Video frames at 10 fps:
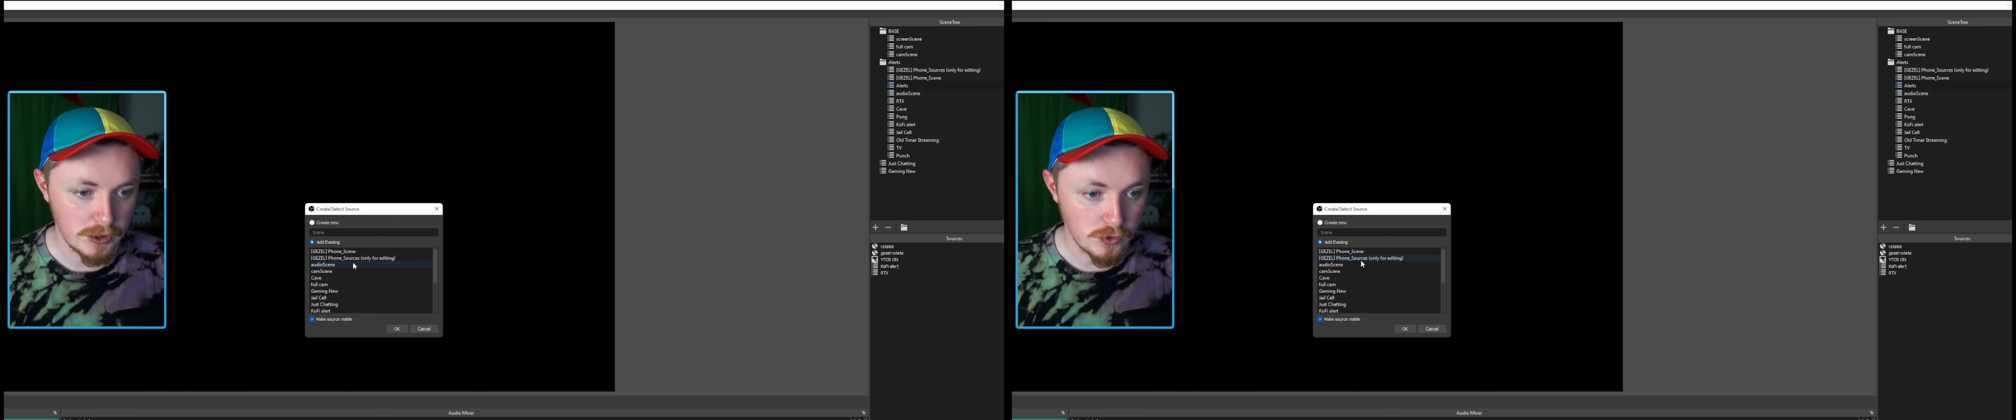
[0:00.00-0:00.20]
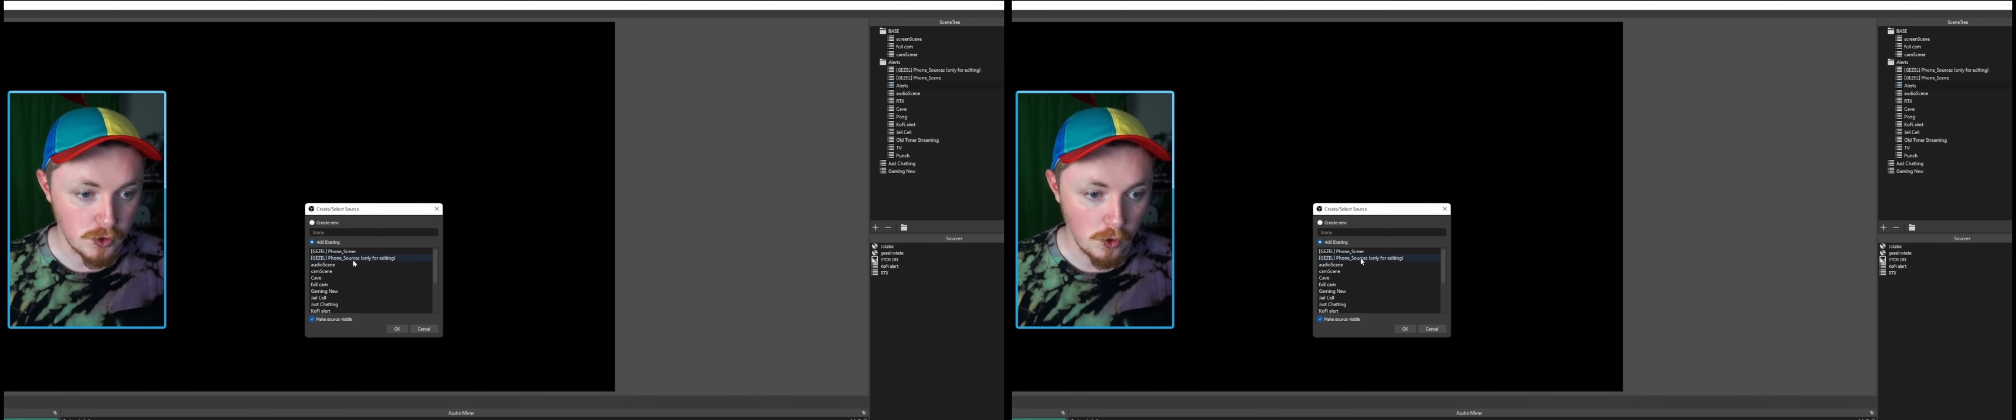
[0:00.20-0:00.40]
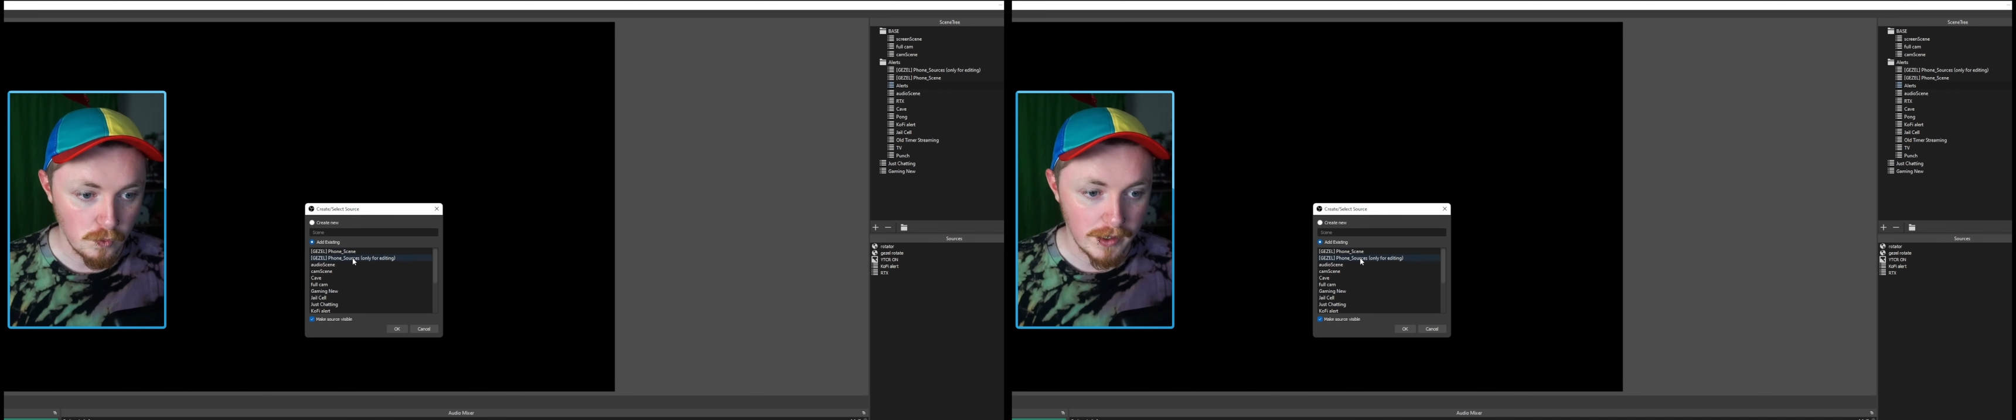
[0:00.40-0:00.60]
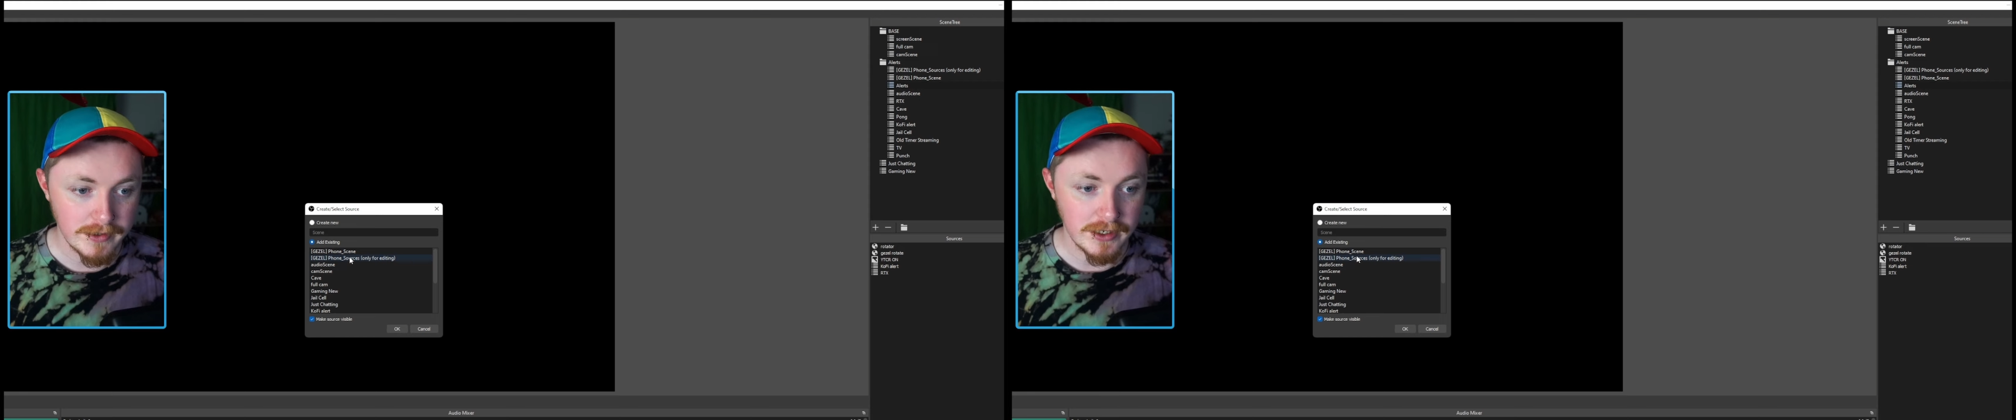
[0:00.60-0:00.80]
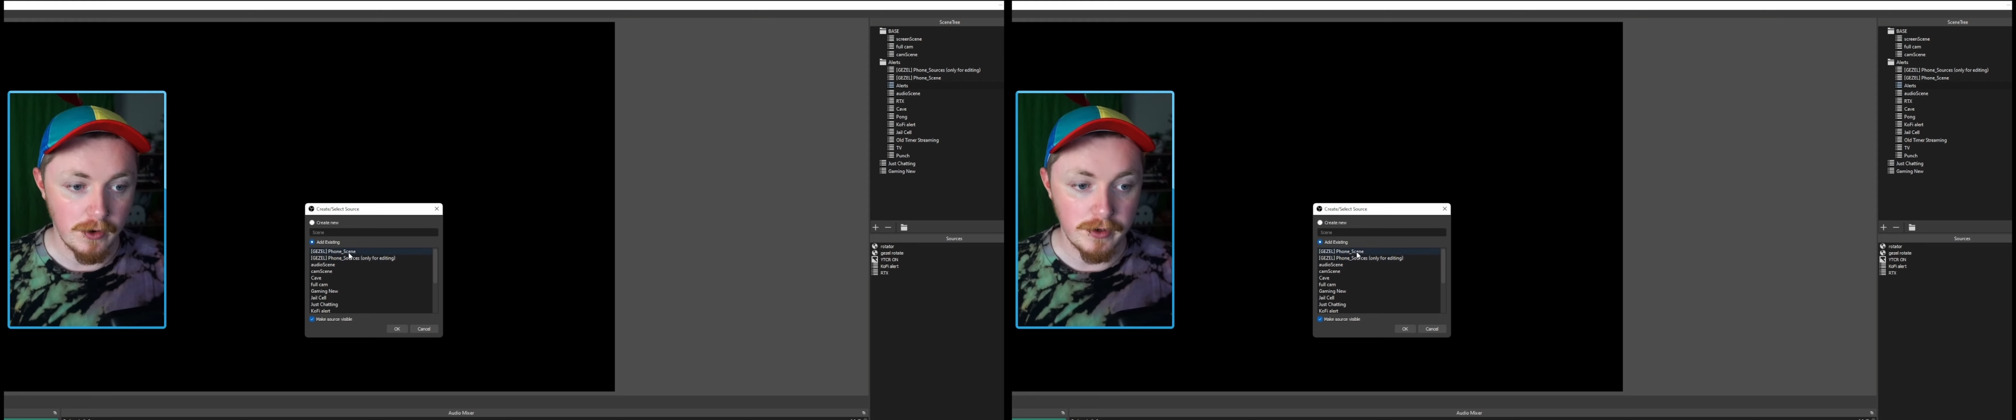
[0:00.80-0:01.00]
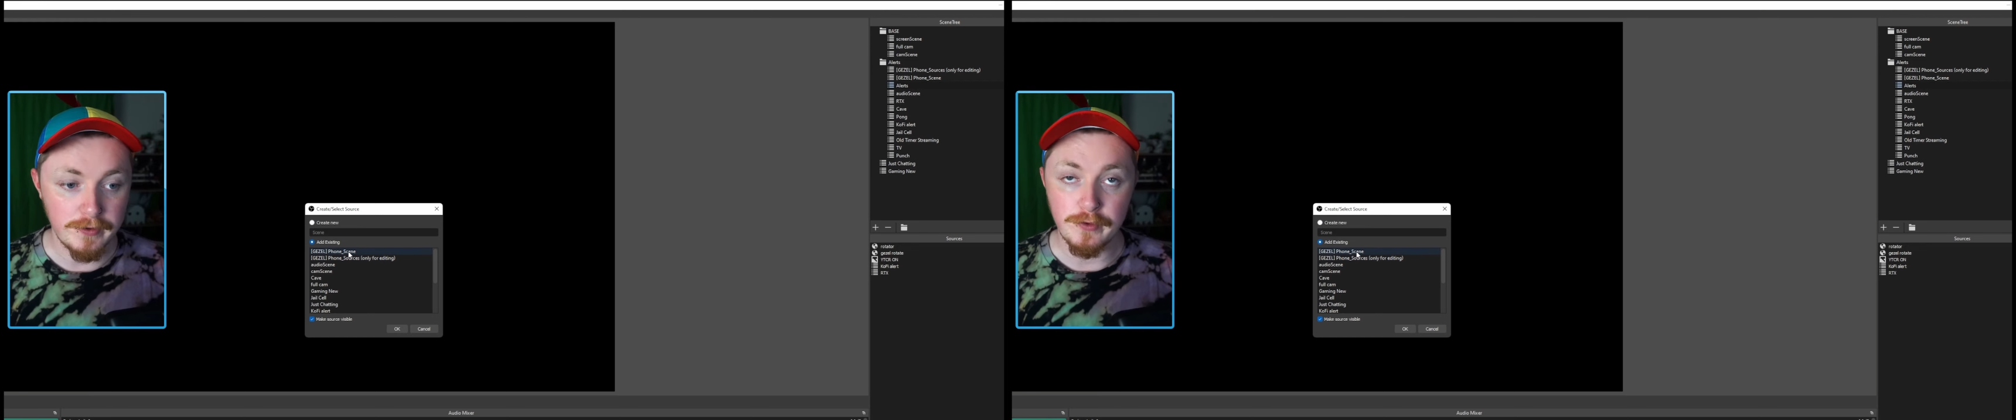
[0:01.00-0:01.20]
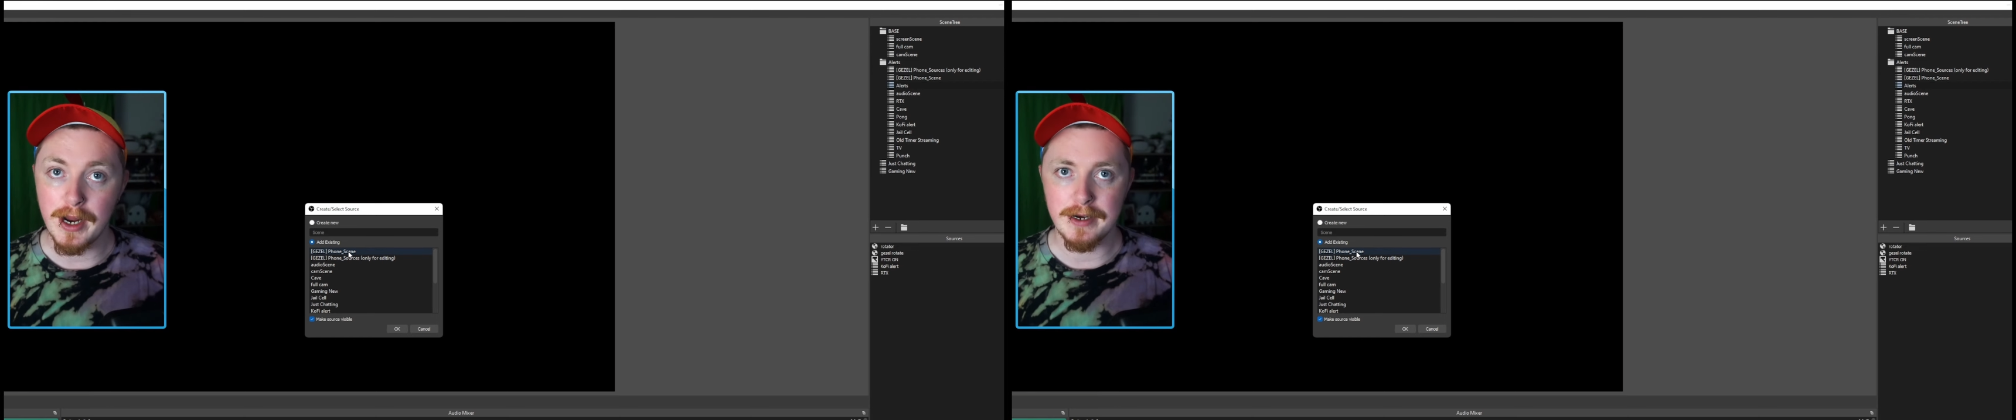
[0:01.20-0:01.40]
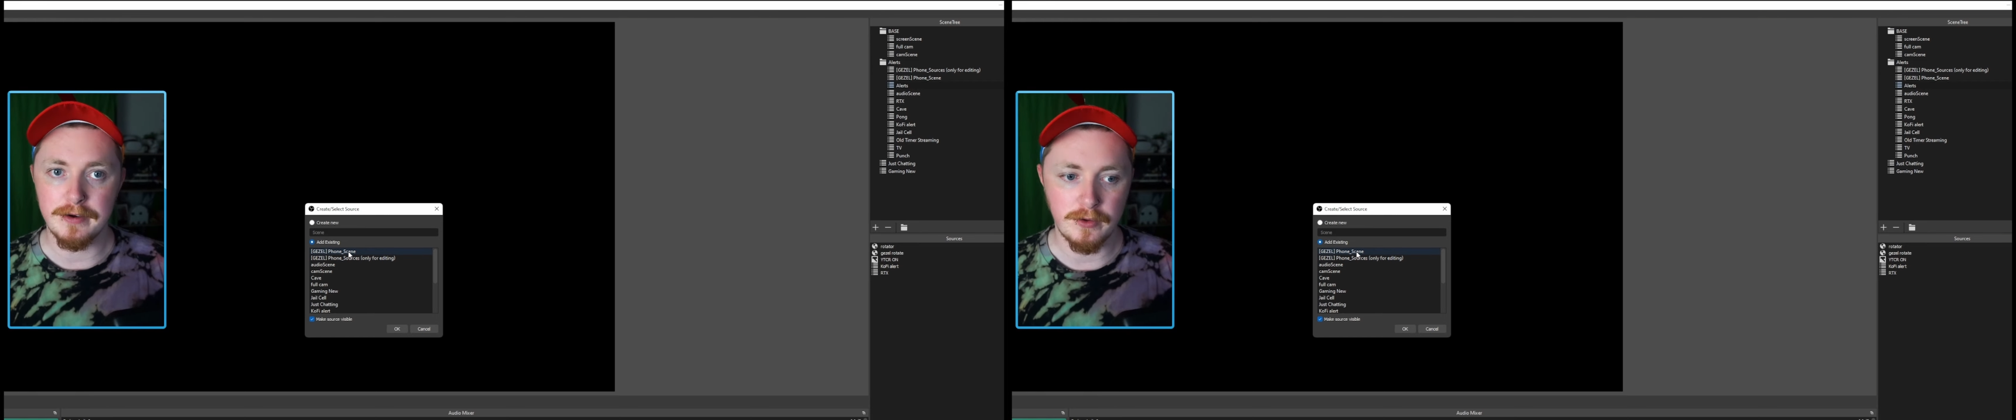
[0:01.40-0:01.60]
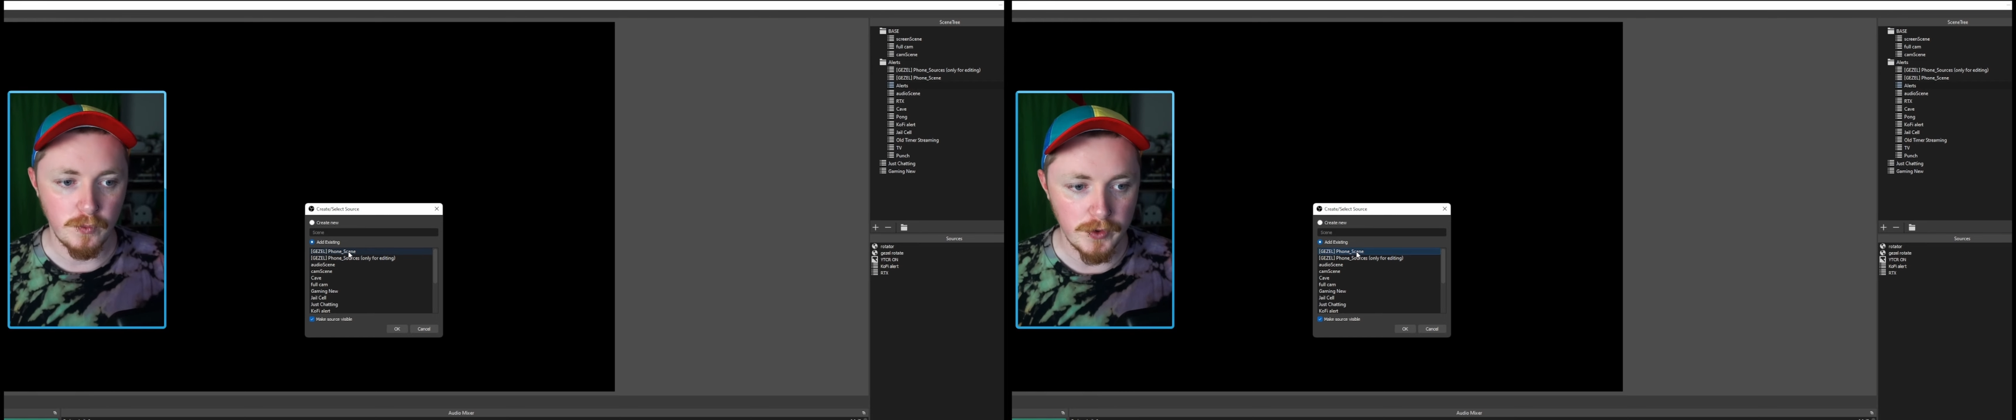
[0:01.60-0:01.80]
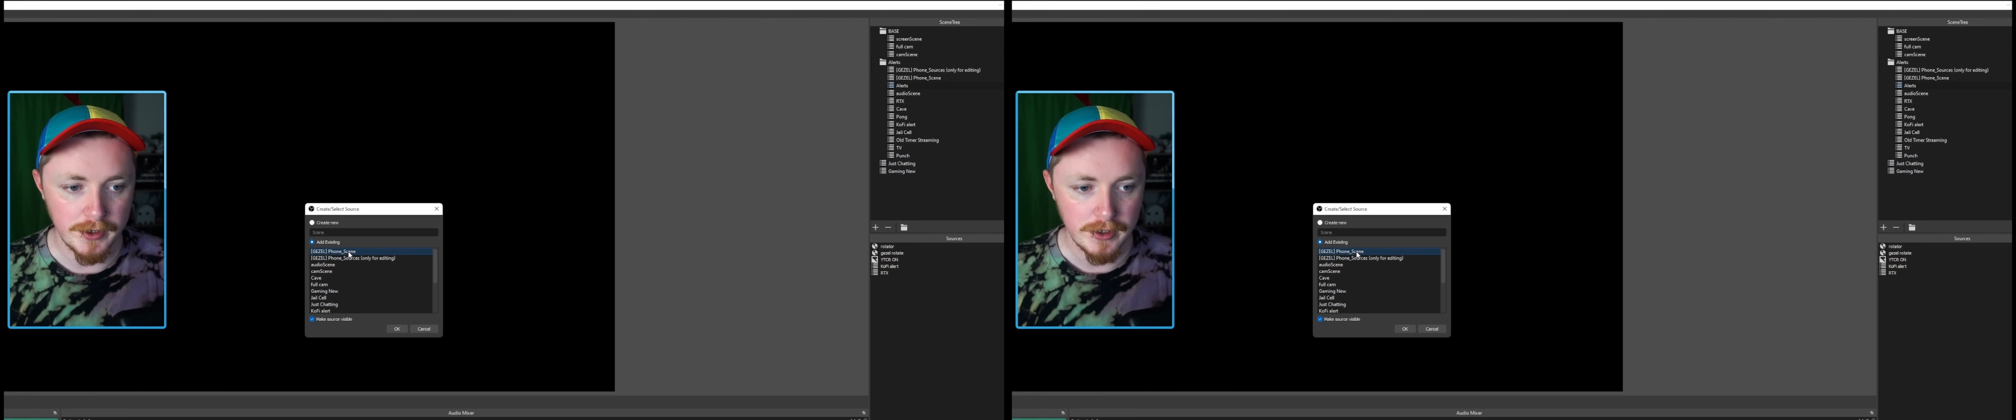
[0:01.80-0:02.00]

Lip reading: You don't want the only for editing one.